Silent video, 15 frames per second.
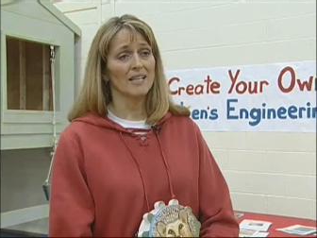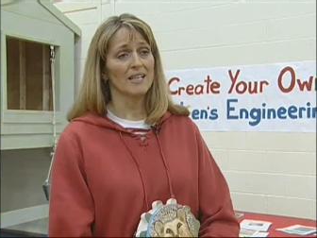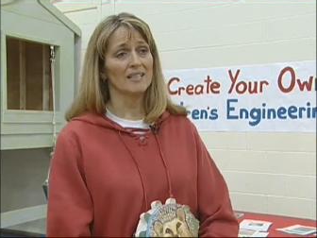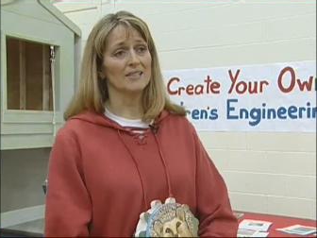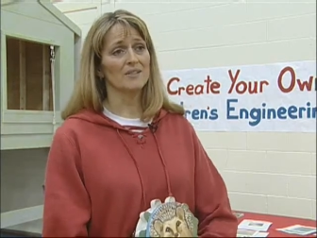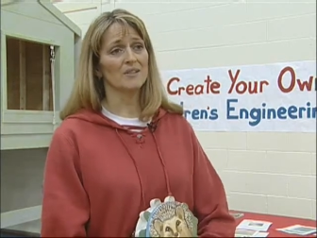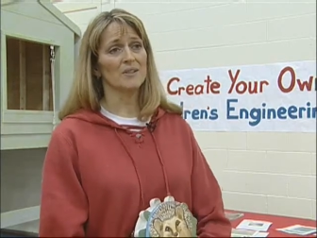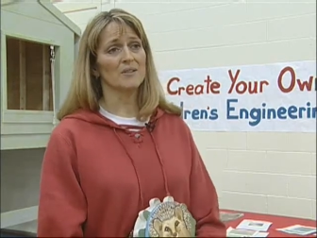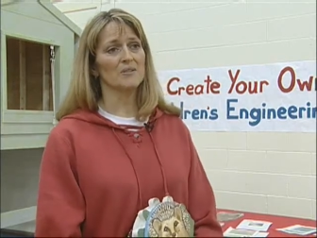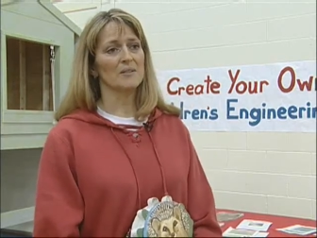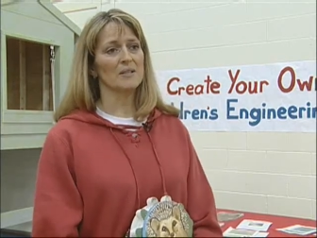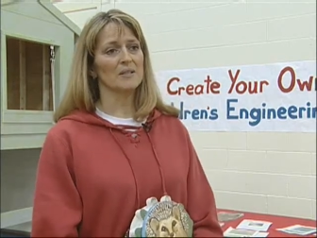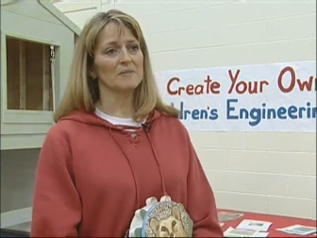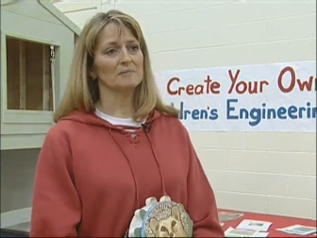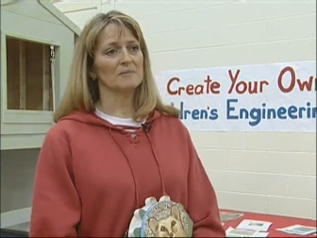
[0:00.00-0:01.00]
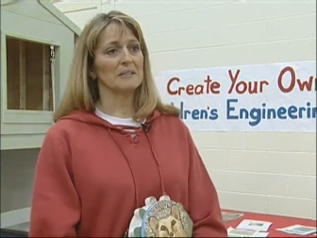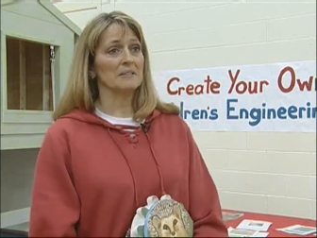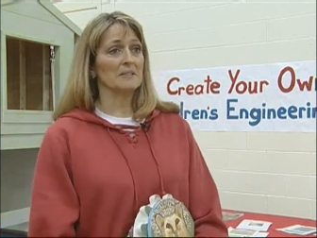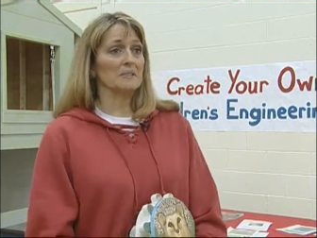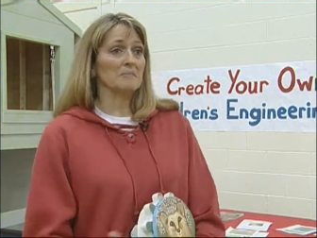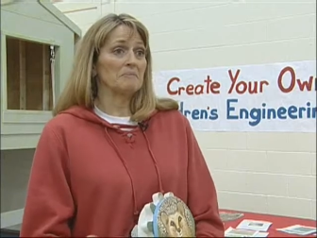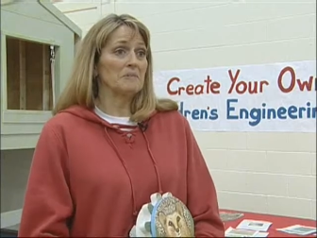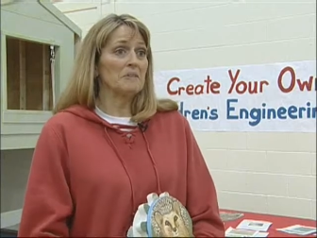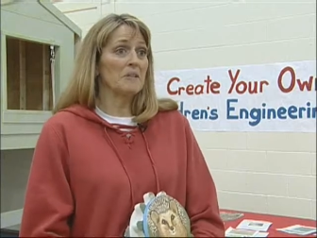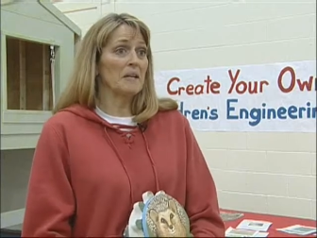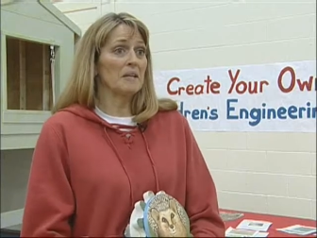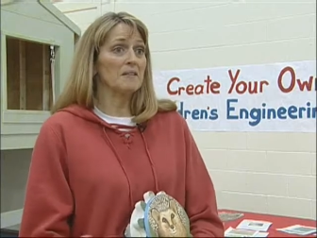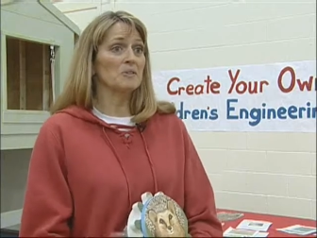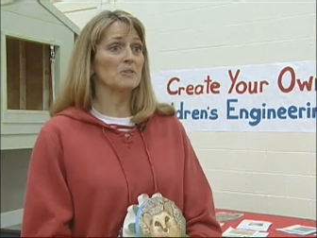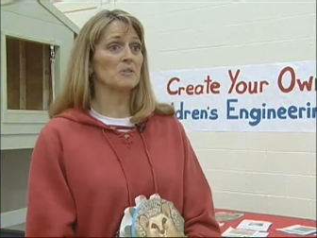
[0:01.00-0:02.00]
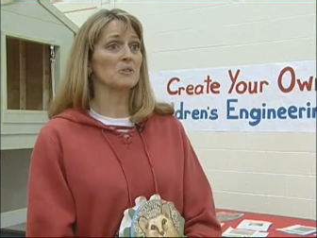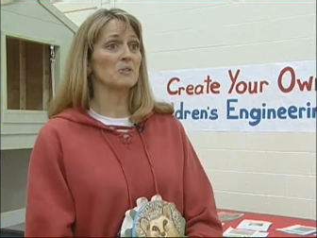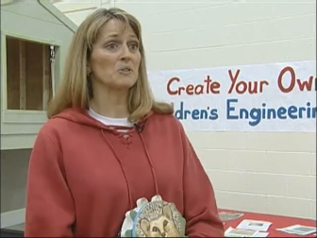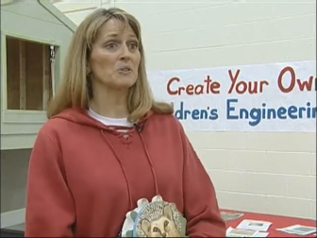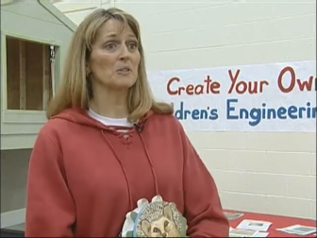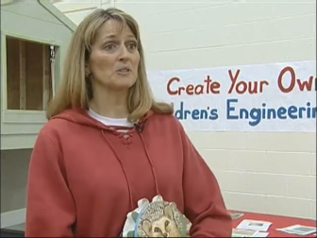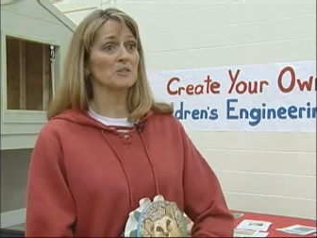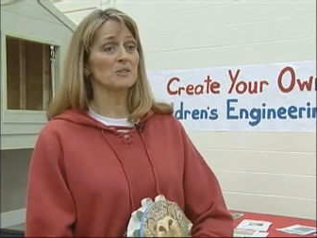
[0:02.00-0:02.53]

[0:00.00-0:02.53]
And so um, I said, okay, so sure.